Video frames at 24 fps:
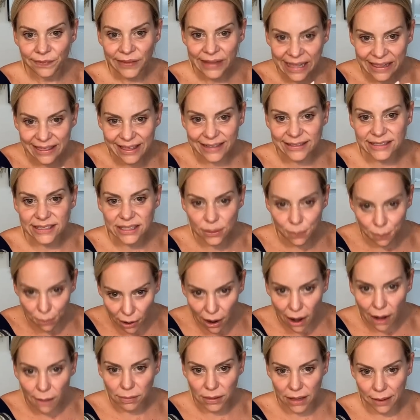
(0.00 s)
that's the
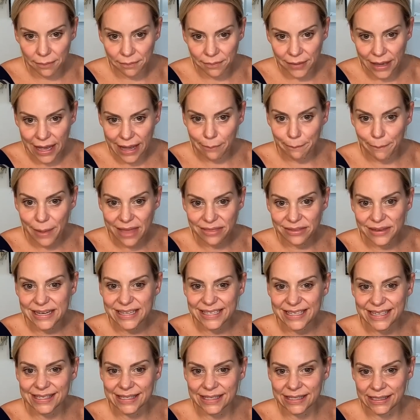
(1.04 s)
problem. And Bethenny
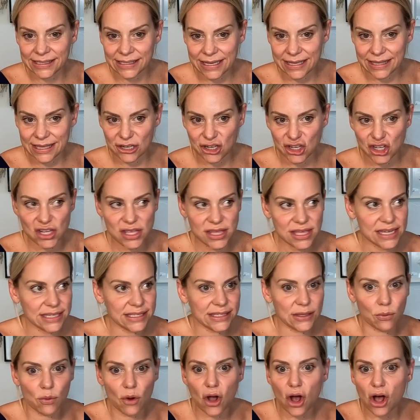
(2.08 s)
doesn't see this. She thinks
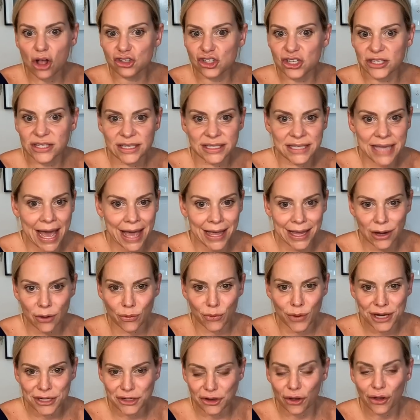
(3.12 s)
that we're all just attacking
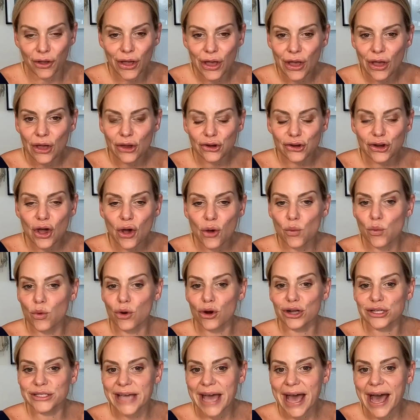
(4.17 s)
Rachel. No, we're
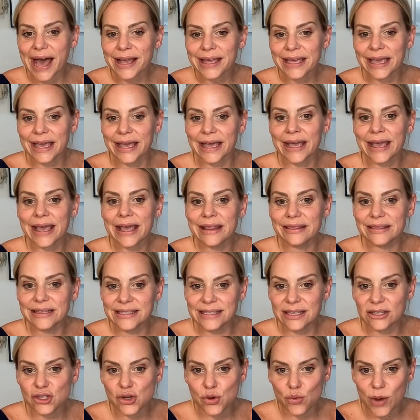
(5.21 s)
attacking the
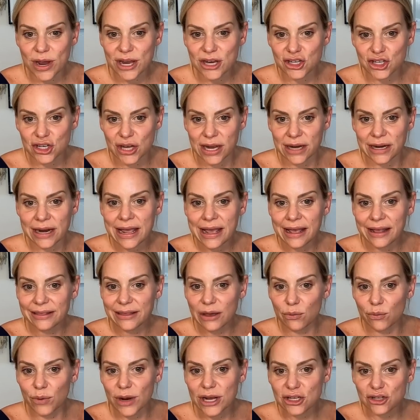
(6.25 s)
situation
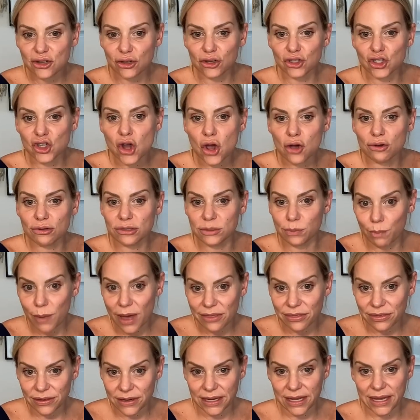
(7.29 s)
that Rachel chose
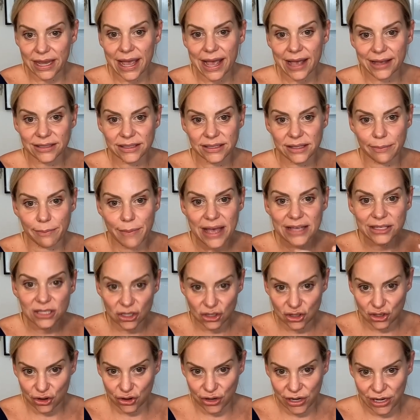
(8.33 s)
Bethenny as the
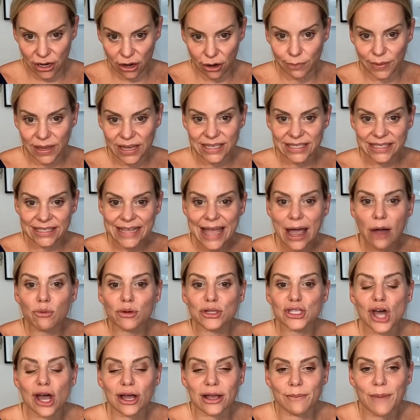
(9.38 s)
messenger here, because now we're
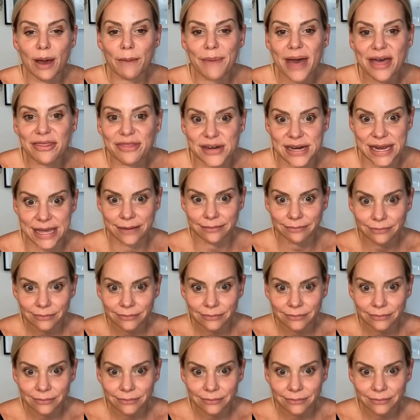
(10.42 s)
talking about Bethenny.